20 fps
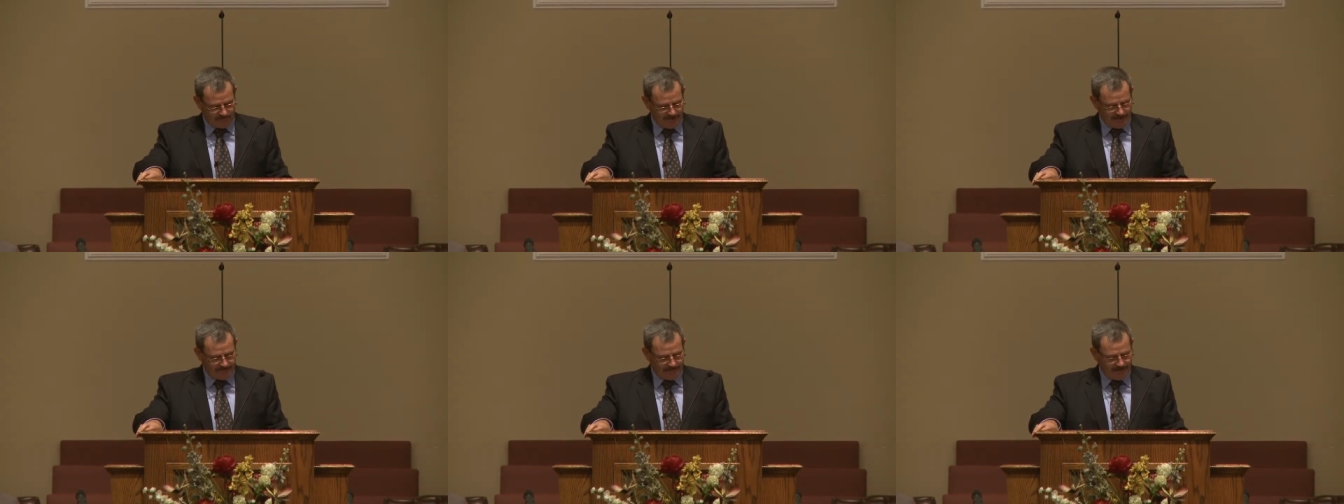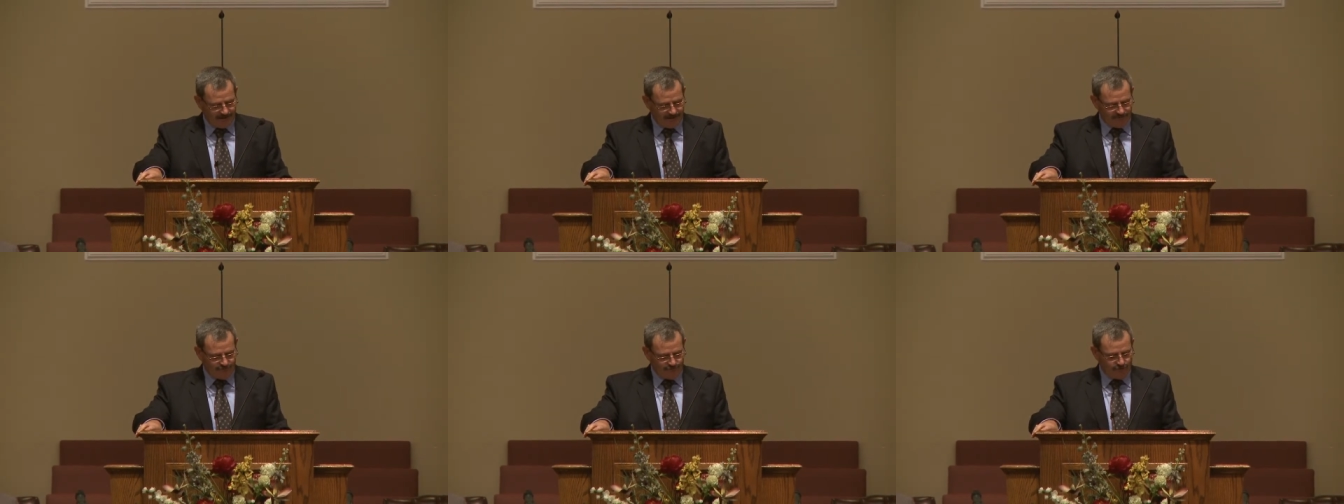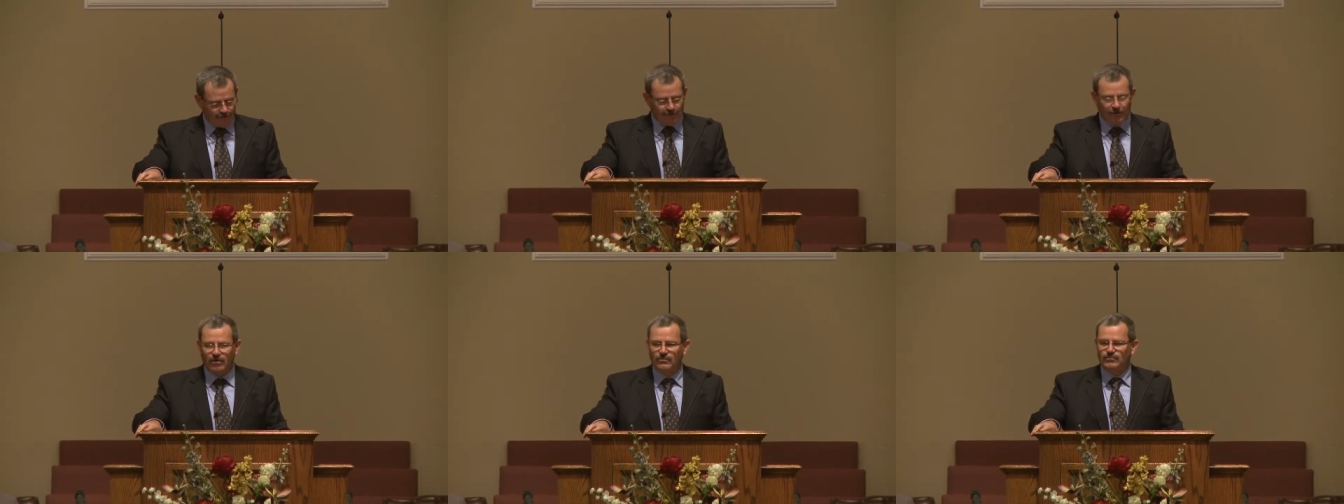Pastor
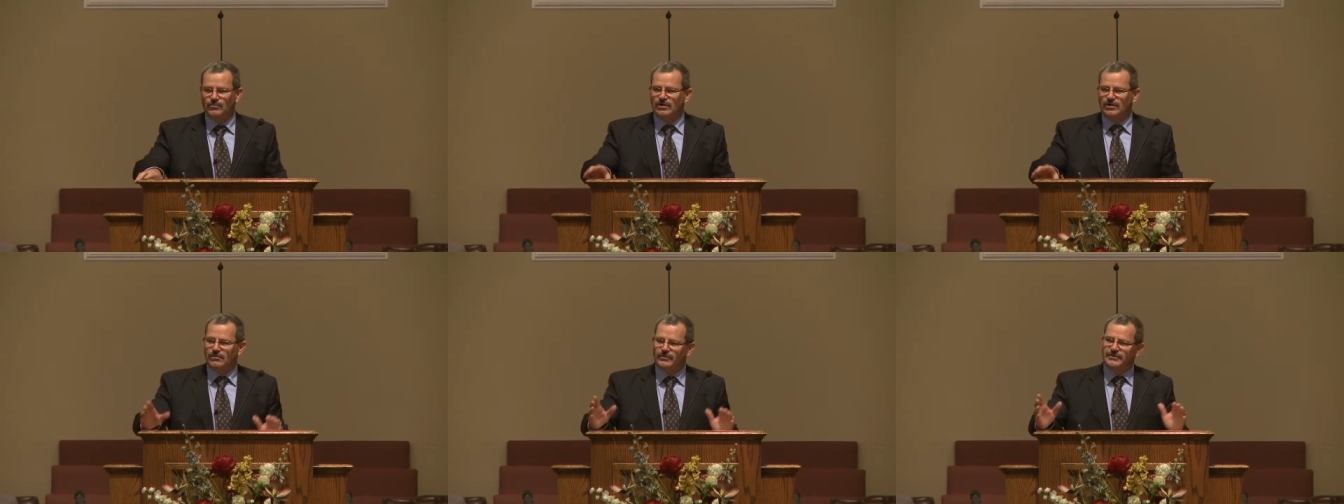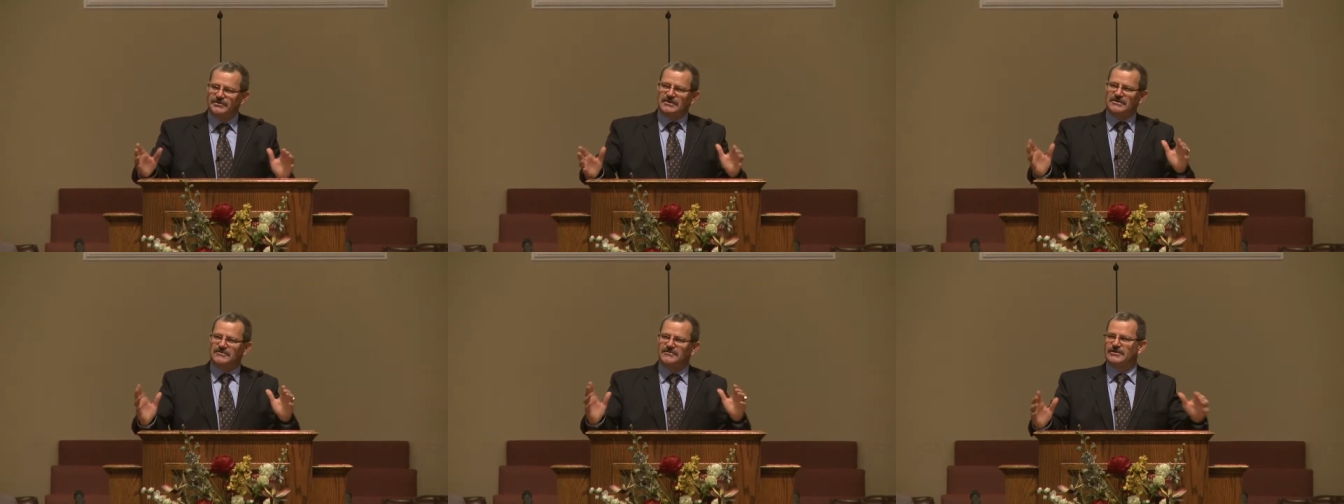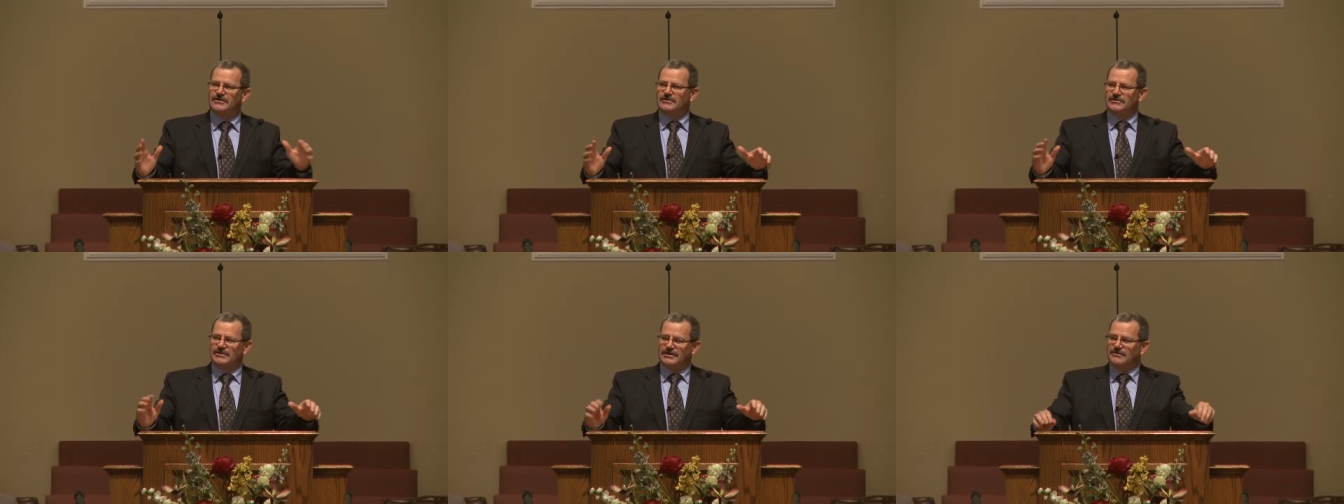Caldwell with his
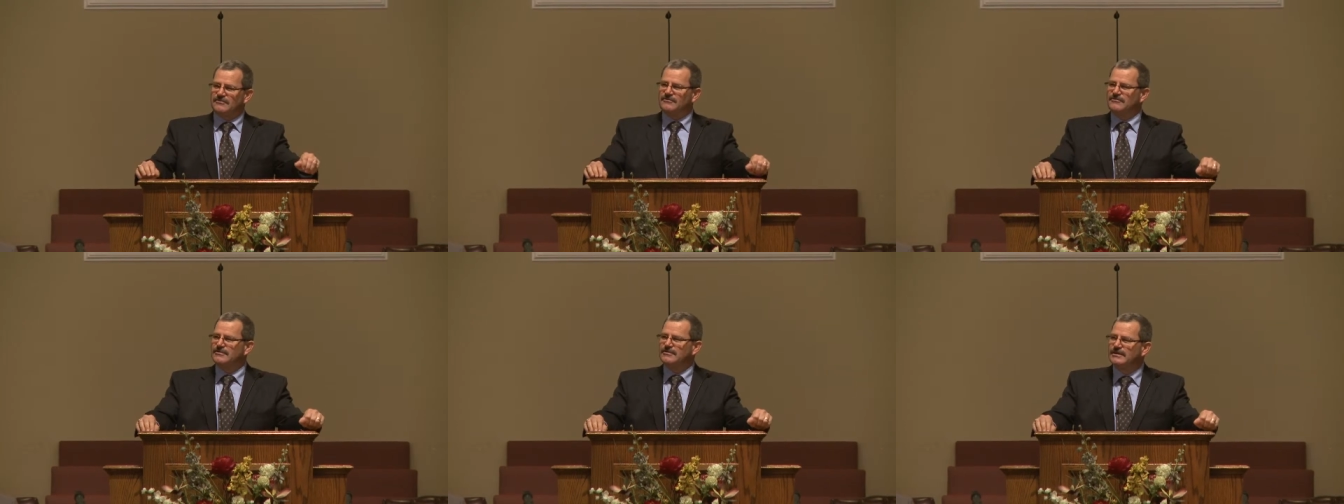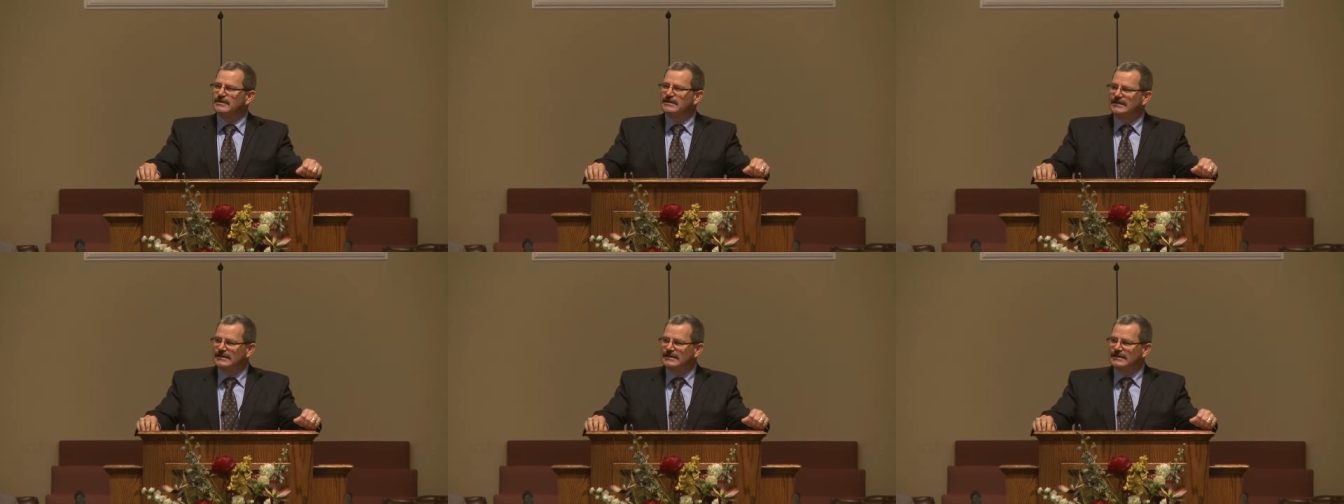illness,